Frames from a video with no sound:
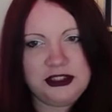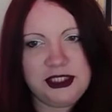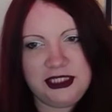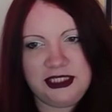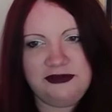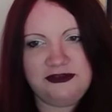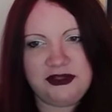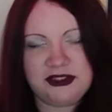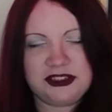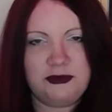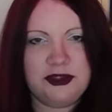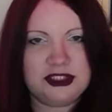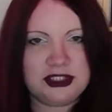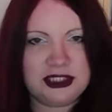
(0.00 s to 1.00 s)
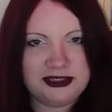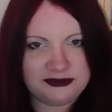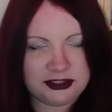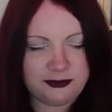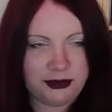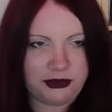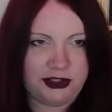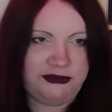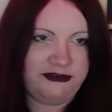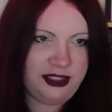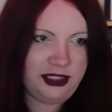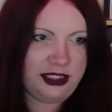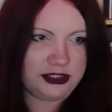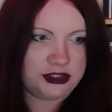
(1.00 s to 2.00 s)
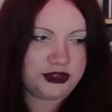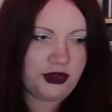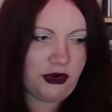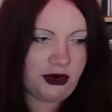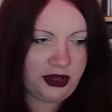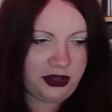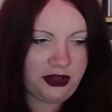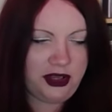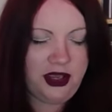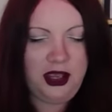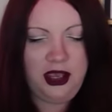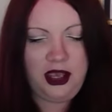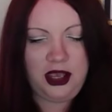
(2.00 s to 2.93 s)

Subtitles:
to leave us, which leaves the body feeling stronger,